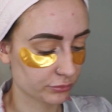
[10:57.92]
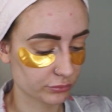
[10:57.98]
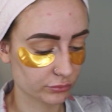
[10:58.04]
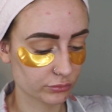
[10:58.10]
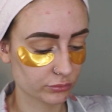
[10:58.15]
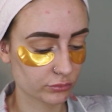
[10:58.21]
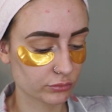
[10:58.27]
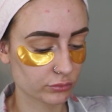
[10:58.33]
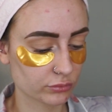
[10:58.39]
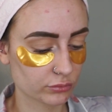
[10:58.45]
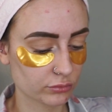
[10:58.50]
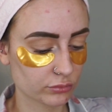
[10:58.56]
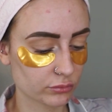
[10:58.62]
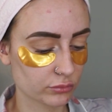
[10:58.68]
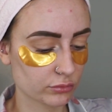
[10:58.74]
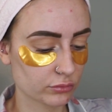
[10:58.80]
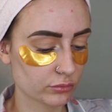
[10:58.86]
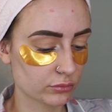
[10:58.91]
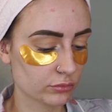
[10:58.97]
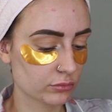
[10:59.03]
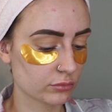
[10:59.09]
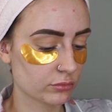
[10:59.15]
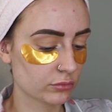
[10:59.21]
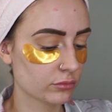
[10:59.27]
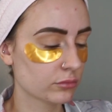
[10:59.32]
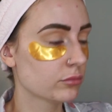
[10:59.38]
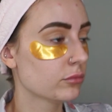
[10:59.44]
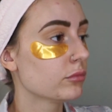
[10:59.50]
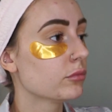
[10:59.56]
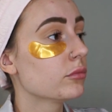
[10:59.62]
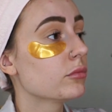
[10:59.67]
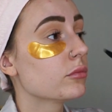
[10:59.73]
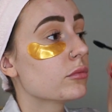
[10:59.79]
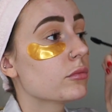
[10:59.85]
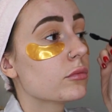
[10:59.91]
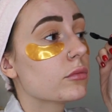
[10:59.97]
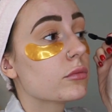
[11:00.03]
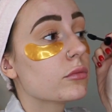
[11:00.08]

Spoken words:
No one is speaking in this clip.